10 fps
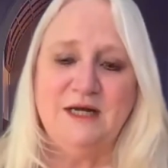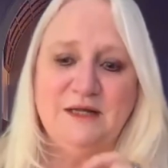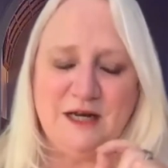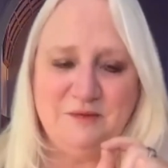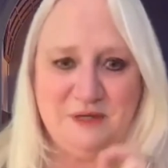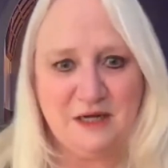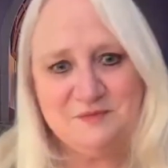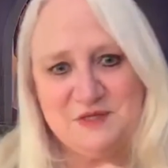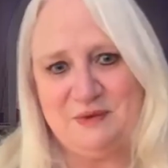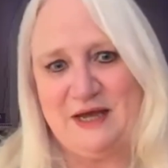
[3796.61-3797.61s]
that it
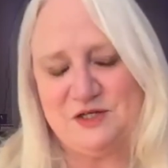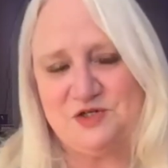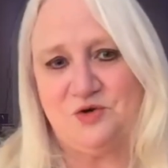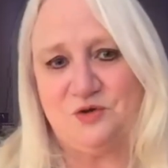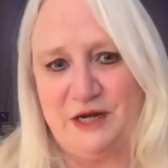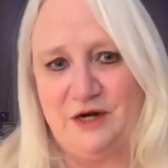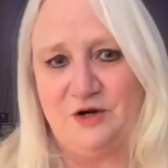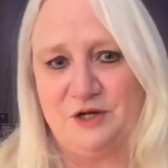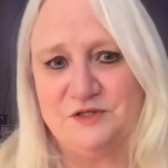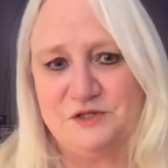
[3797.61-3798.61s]
becomes a pastoral care
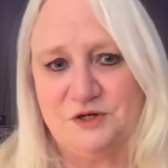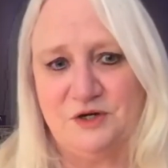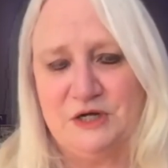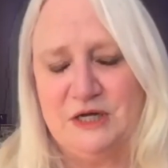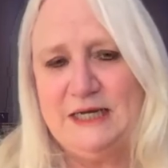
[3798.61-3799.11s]
concern.